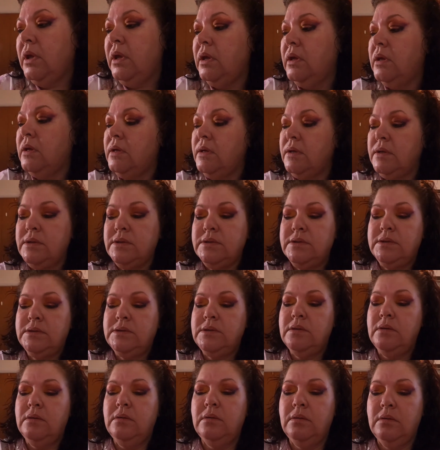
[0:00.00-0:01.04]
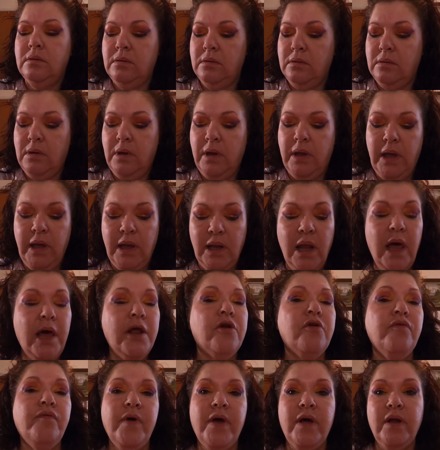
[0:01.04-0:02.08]
is a
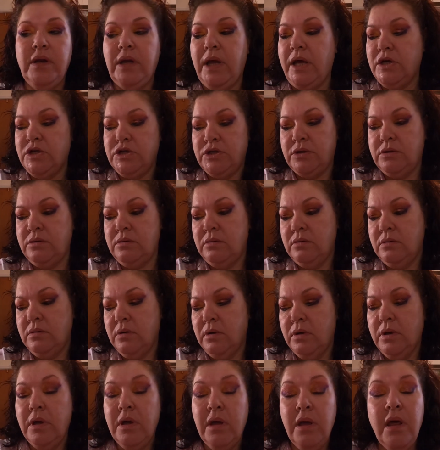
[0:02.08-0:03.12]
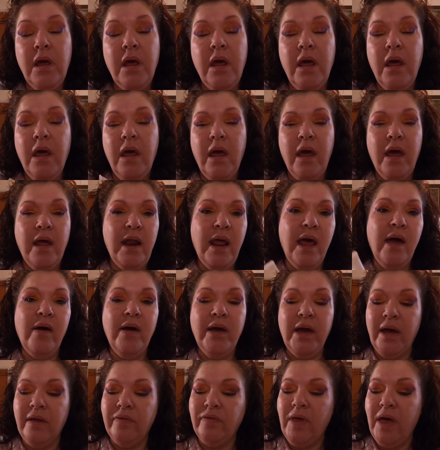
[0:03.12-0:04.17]
lighter foundation. And how
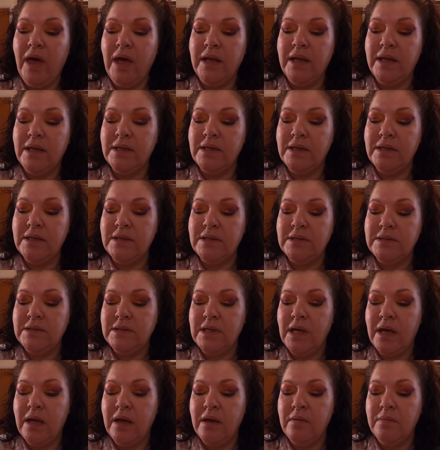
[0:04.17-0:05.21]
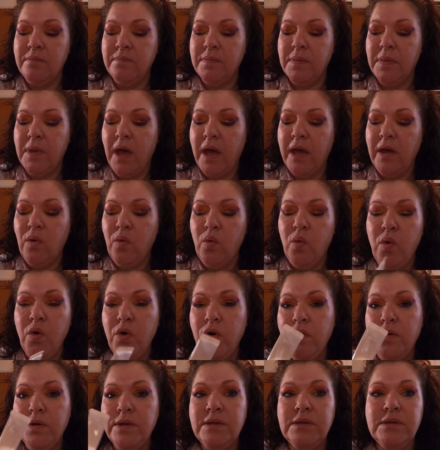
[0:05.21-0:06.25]
I got that is, I
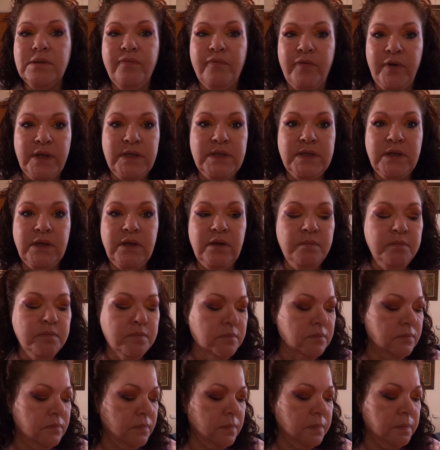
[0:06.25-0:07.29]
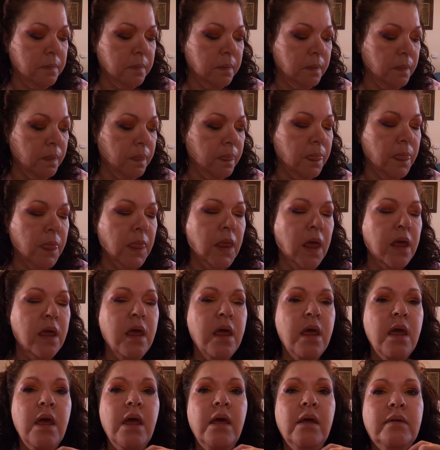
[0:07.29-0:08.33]
ordered Fenty.
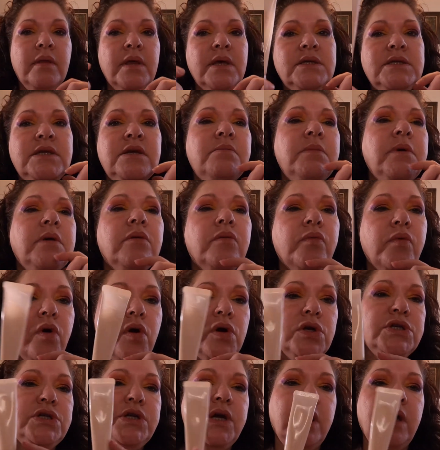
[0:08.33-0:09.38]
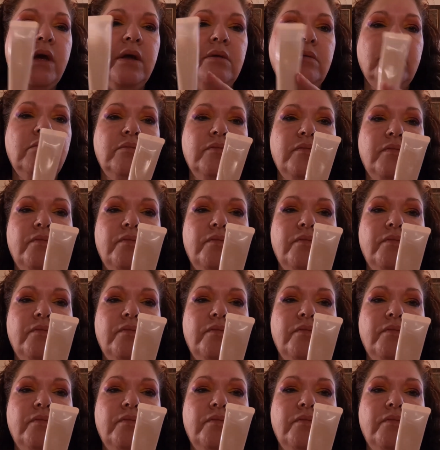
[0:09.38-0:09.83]
They sent me the wrong shade